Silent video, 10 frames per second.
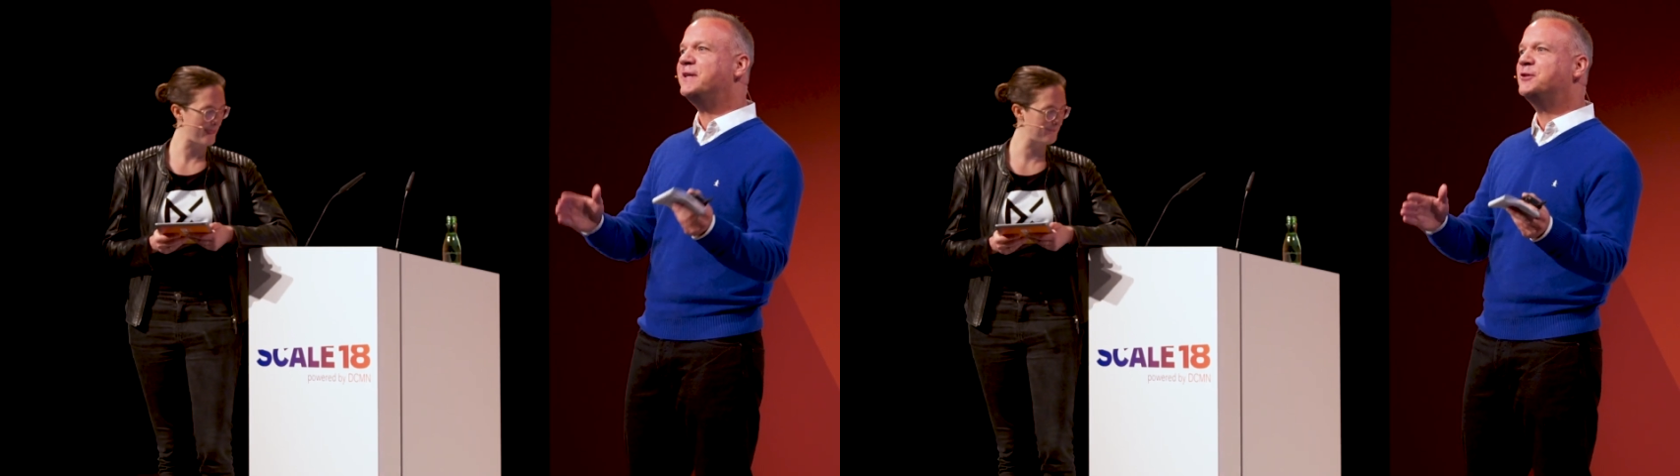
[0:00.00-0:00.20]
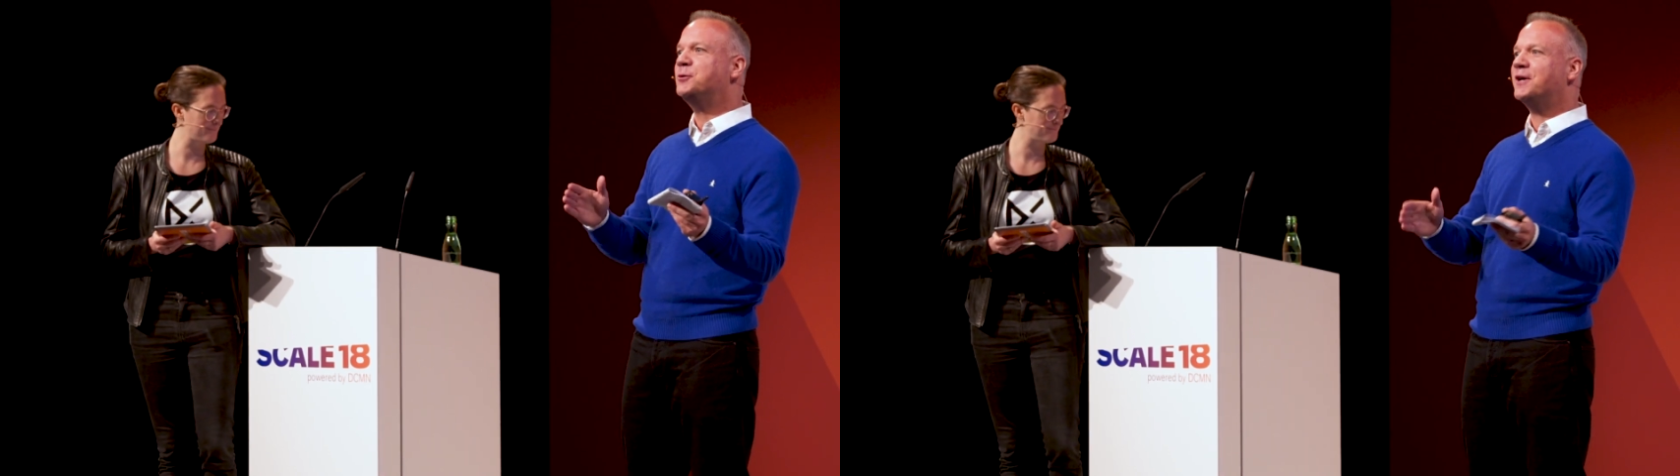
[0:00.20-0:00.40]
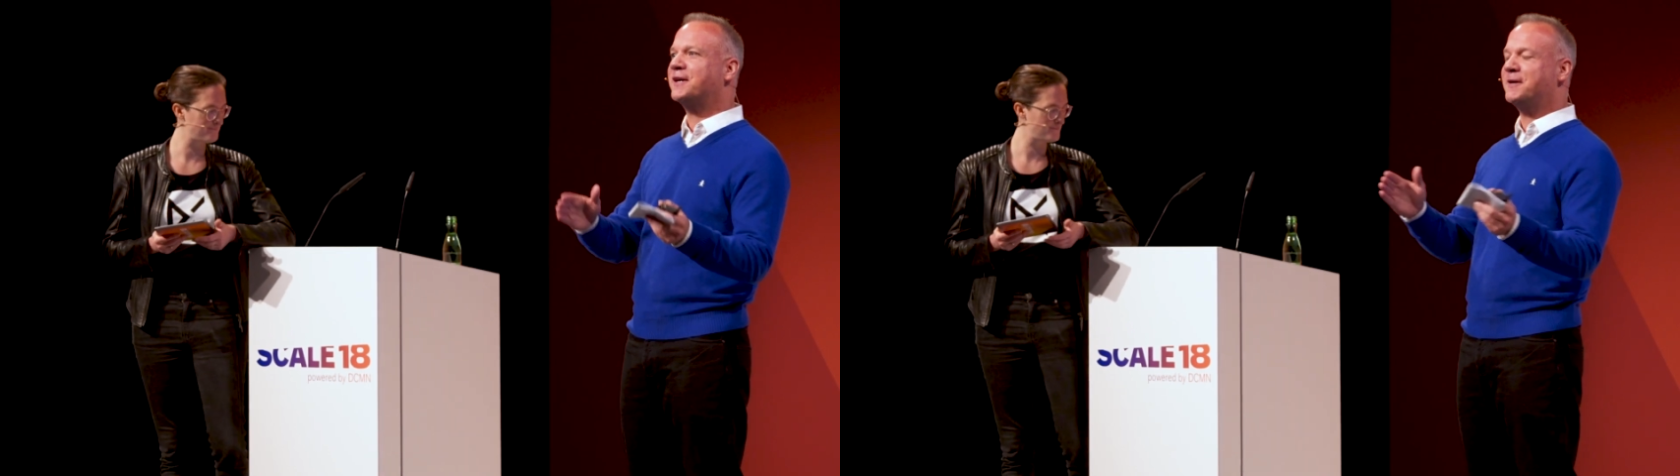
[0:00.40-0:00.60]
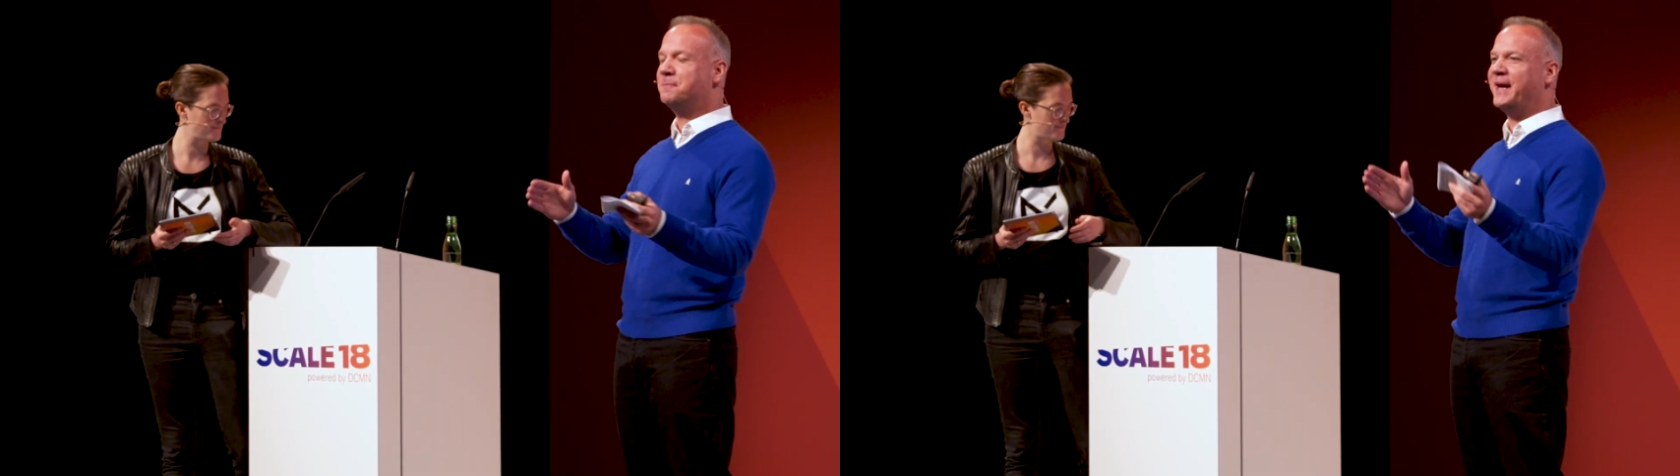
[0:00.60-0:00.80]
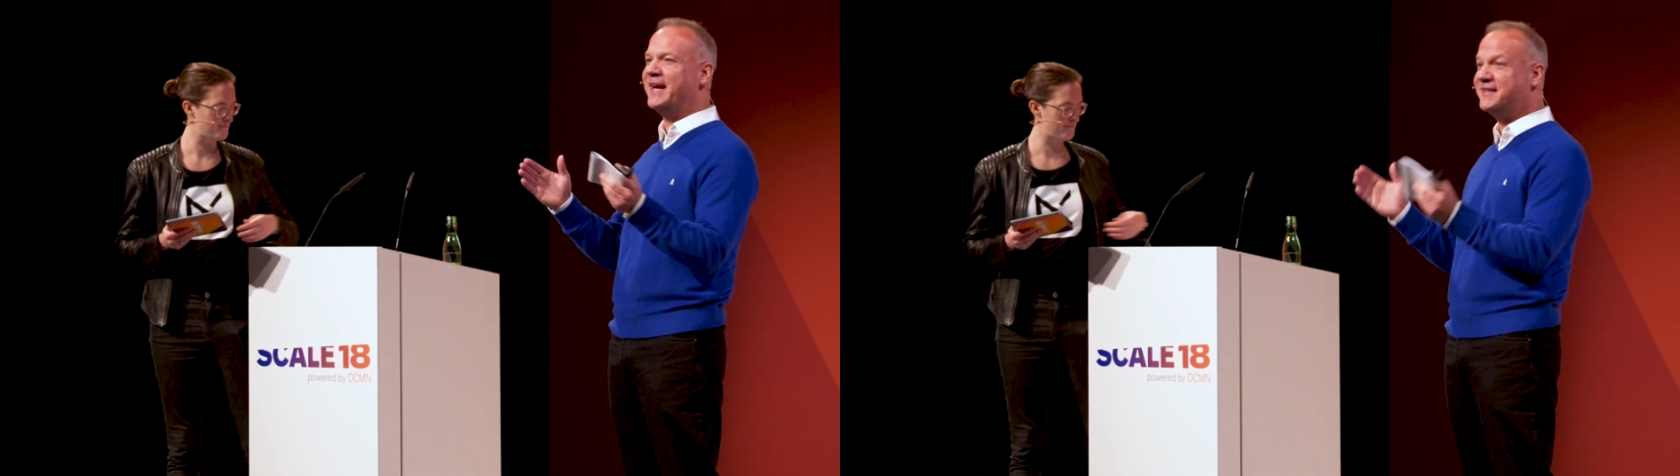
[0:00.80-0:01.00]
we do a
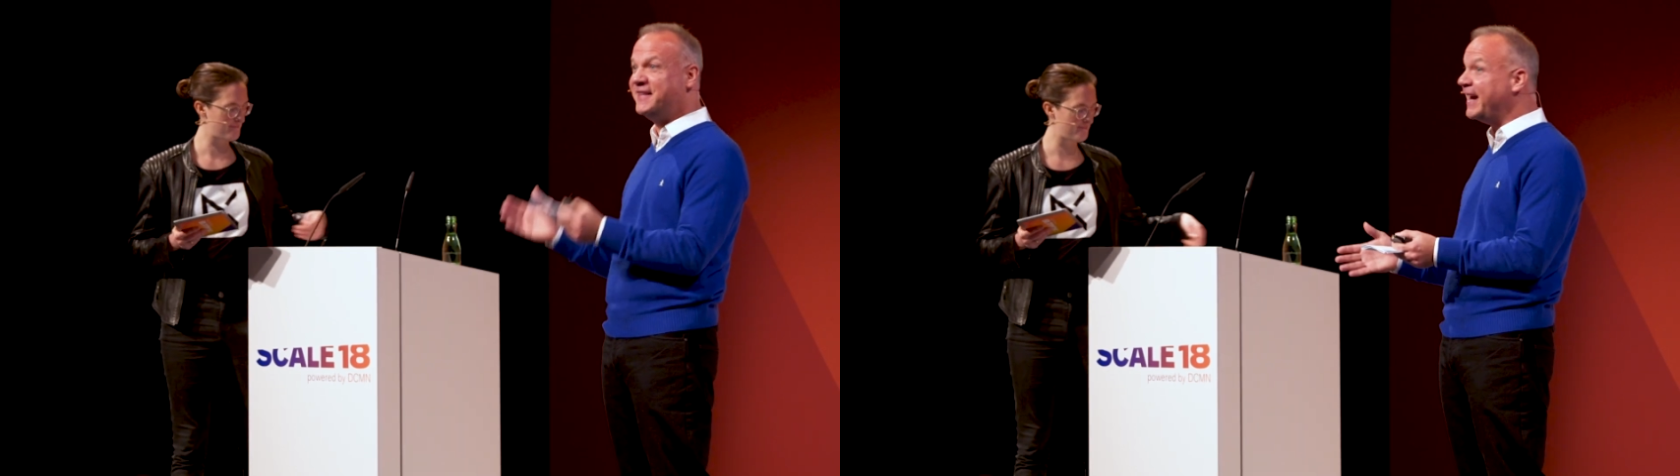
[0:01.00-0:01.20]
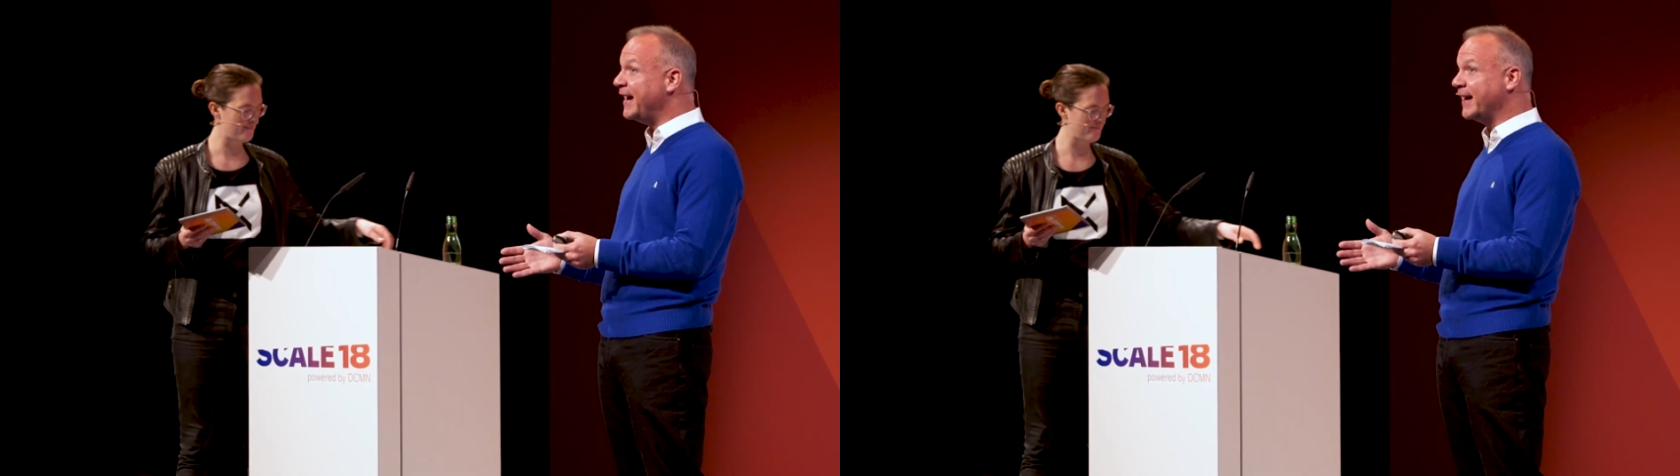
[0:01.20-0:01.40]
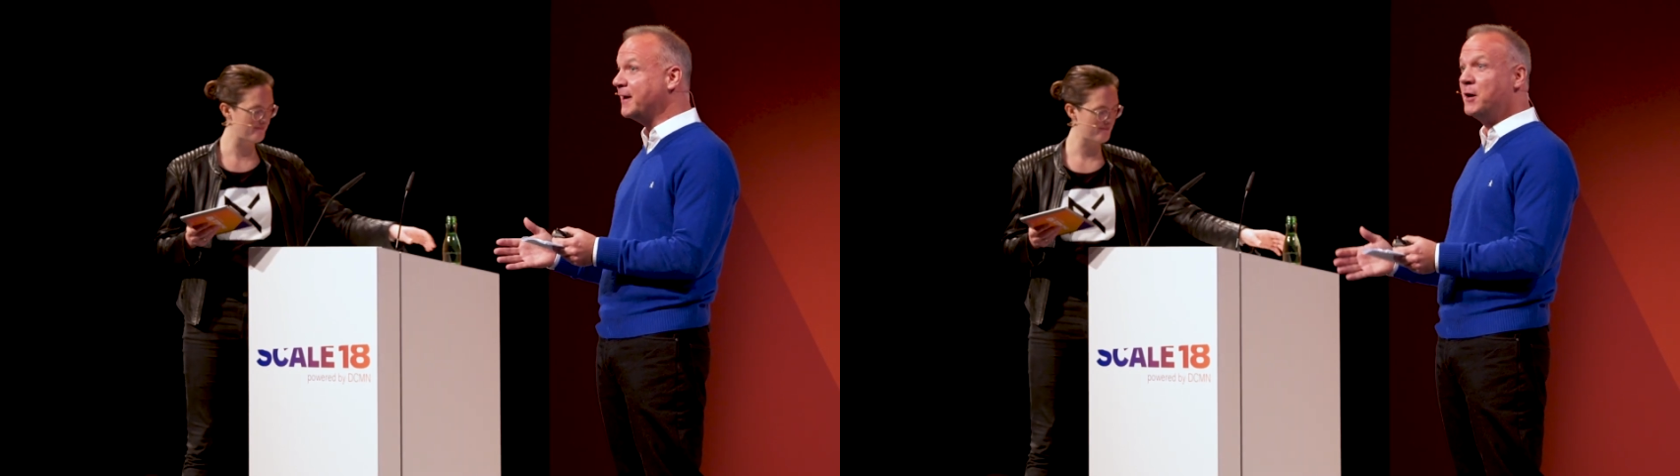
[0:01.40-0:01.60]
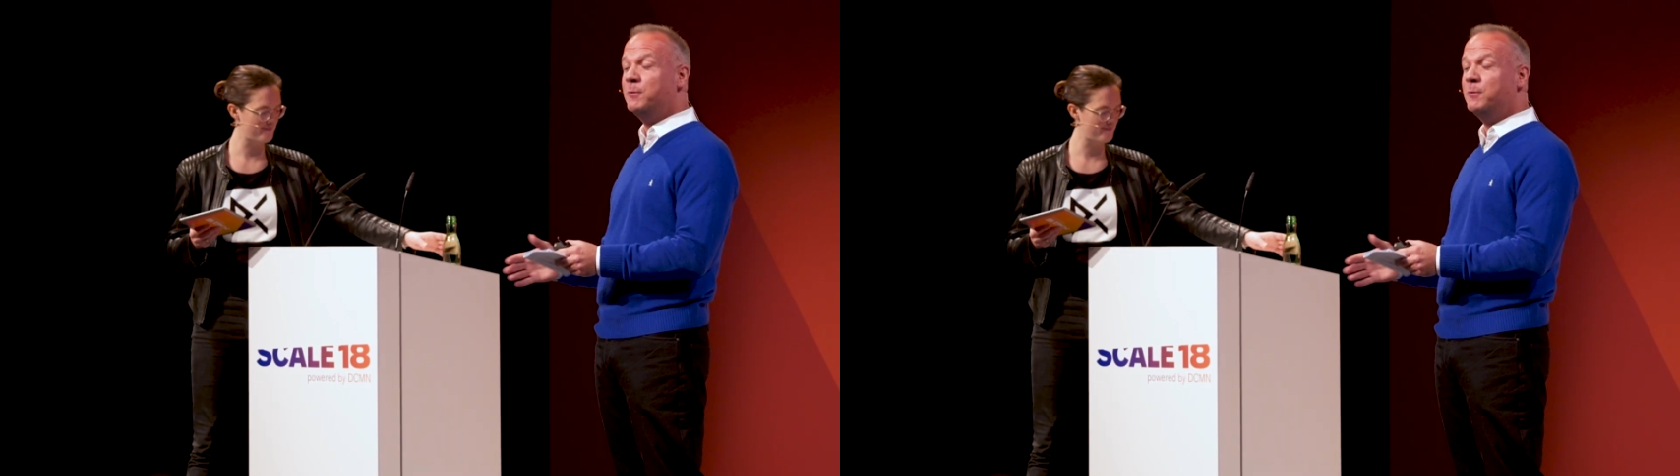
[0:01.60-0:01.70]
campaign there,